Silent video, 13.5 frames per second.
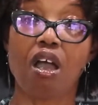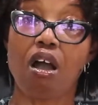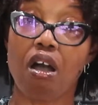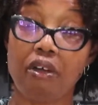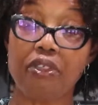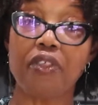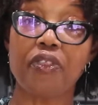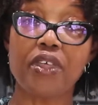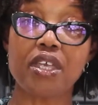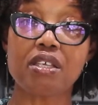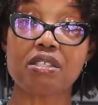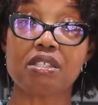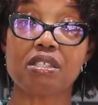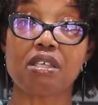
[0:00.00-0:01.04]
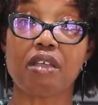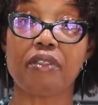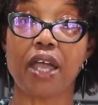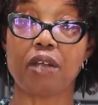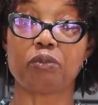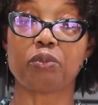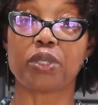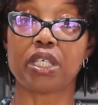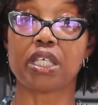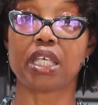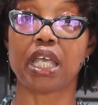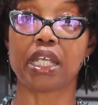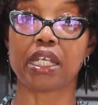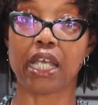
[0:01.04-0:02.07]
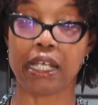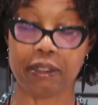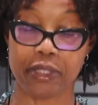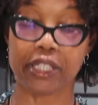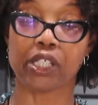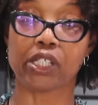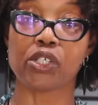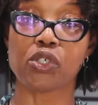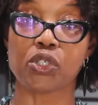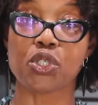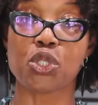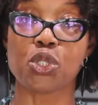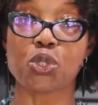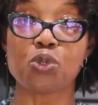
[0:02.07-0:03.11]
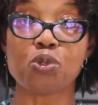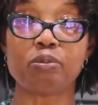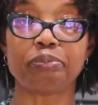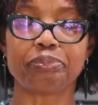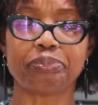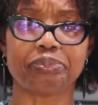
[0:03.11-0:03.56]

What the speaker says: Other things that we can consume,